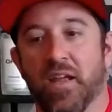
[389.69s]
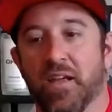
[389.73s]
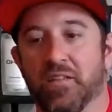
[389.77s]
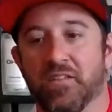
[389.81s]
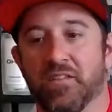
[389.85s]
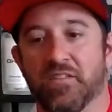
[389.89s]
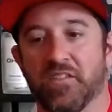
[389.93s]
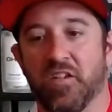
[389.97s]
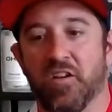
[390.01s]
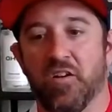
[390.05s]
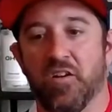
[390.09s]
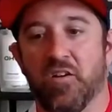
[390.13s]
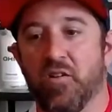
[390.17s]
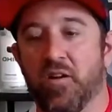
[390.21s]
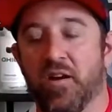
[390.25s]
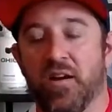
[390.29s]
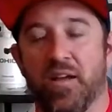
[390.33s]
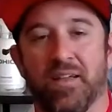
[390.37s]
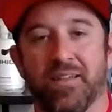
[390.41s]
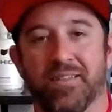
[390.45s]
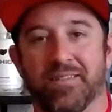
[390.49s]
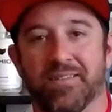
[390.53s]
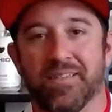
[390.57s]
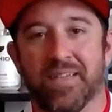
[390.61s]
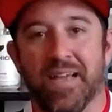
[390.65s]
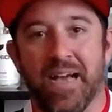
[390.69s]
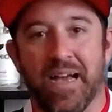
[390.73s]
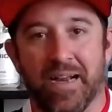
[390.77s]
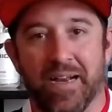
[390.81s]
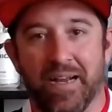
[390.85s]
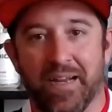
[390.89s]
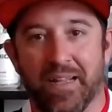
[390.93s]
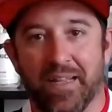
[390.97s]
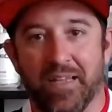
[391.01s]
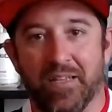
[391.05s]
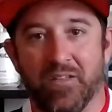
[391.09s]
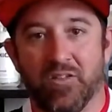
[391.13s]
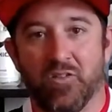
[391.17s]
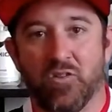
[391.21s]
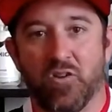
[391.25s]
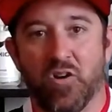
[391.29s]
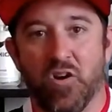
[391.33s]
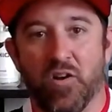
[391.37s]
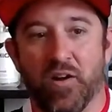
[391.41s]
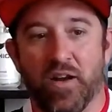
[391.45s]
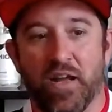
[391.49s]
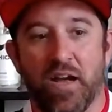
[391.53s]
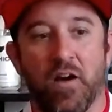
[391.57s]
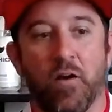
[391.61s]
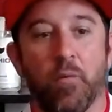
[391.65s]
And so it's not going to get you
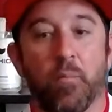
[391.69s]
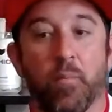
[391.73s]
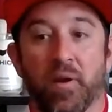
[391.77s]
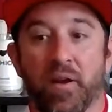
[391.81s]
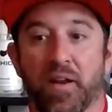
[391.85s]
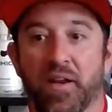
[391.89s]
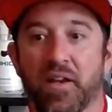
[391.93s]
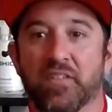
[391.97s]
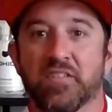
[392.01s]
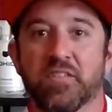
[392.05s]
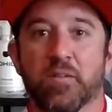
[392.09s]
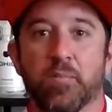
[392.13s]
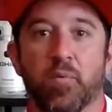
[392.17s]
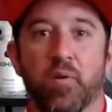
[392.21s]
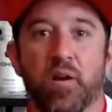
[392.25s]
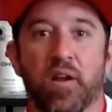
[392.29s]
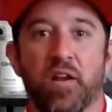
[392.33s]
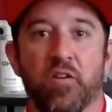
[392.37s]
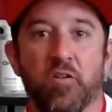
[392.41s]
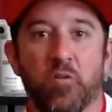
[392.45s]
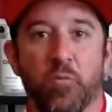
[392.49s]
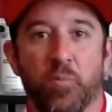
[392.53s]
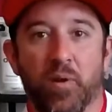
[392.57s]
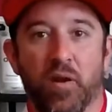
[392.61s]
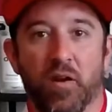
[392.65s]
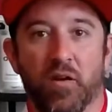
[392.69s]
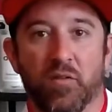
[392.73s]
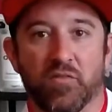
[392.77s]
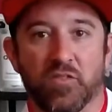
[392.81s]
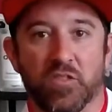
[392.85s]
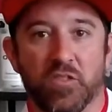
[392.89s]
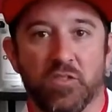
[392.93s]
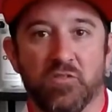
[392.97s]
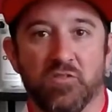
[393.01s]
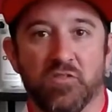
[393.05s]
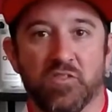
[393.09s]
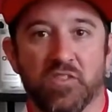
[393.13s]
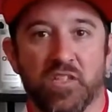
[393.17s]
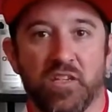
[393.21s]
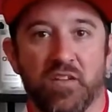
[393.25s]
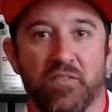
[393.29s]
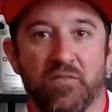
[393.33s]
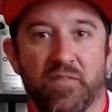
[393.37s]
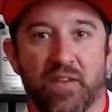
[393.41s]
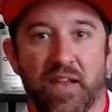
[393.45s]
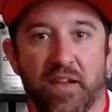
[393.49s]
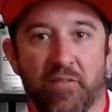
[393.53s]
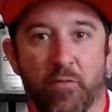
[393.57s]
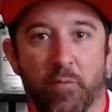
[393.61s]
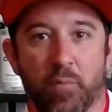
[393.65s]
called out, but it is a brand new pair of shoes that
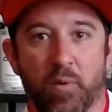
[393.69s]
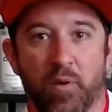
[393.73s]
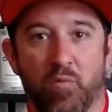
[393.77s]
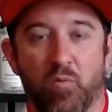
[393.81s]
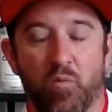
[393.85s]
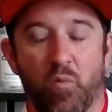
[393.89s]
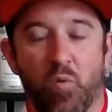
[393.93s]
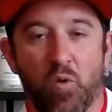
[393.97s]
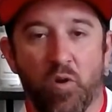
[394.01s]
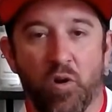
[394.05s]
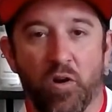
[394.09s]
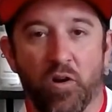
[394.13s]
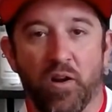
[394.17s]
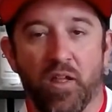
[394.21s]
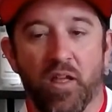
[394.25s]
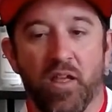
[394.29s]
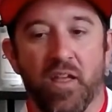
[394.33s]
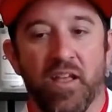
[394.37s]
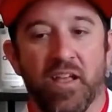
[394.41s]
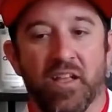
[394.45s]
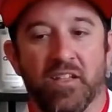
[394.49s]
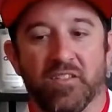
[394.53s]
have never been worn.